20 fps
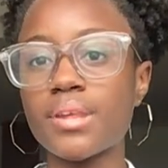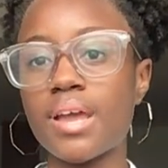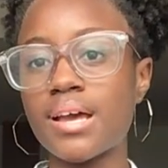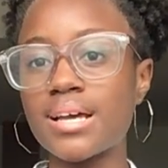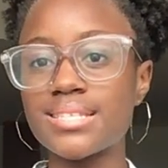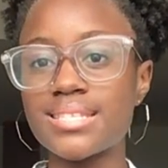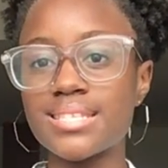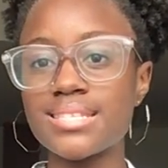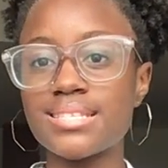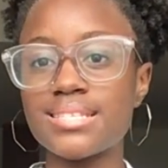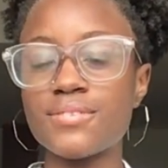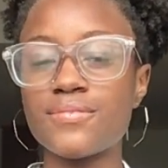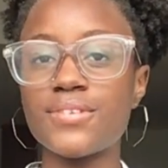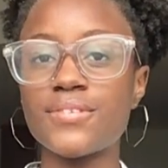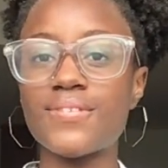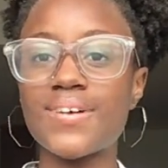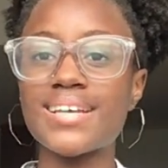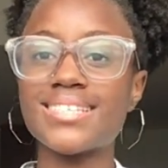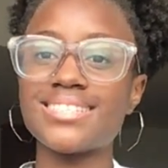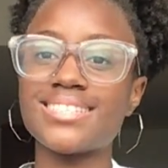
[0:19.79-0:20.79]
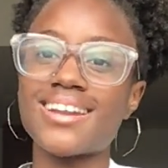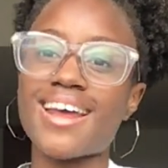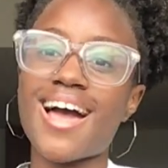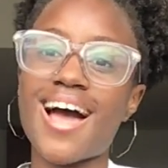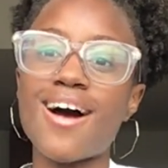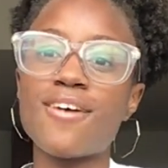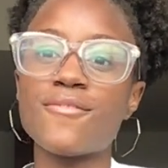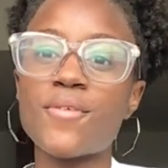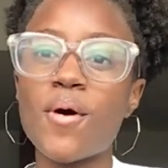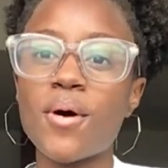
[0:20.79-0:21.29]
assistive device that I
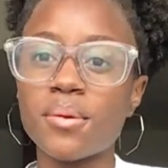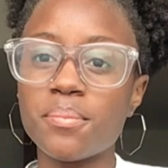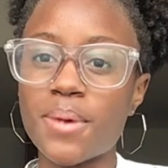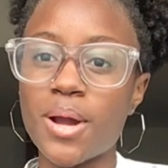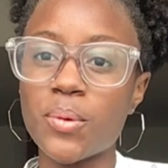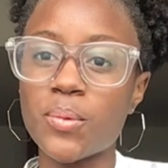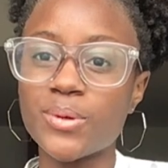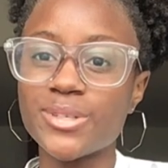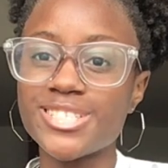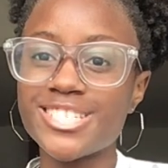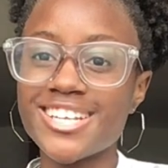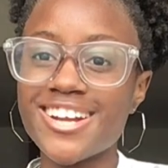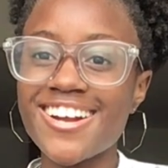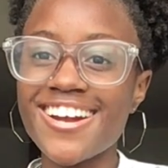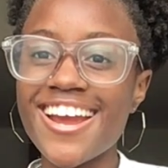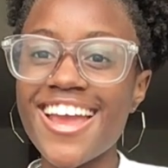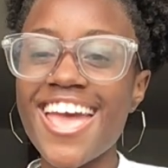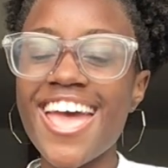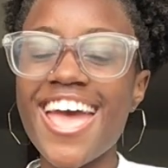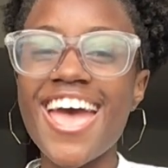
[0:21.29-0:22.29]
have on my wheelchair.